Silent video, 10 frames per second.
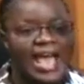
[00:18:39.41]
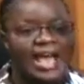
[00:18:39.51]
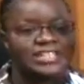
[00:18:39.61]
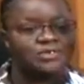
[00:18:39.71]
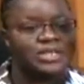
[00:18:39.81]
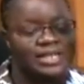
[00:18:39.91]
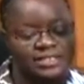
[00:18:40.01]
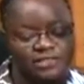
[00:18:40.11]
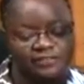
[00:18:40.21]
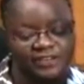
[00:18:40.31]
as it
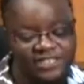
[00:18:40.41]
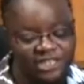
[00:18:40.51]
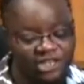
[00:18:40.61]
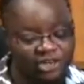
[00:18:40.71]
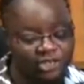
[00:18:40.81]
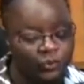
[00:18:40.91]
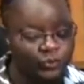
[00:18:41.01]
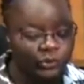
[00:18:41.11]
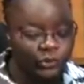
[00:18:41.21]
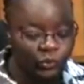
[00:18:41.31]
relates to foster care,
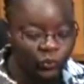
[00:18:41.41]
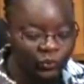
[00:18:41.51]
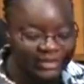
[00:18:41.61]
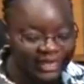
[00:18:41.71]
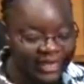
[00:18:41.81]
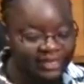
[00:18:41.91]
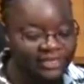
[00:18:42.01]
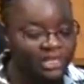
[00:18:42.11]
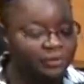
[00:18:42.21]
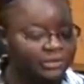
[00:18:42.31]
because we do take
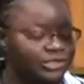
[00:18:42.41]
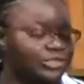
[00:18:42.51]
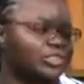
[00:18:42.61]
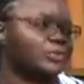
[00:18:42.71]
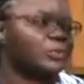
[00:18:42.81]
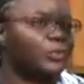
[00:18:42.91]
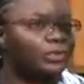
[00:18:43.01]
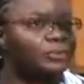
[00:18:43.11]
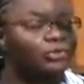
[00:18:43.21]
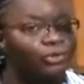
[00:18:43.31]
this opportunity to
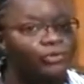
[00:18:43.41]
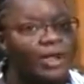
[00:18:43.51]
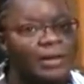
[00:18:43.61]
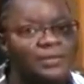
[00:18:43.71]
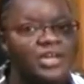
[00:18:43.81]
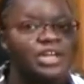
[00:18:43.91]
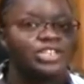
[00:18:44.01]
promote the program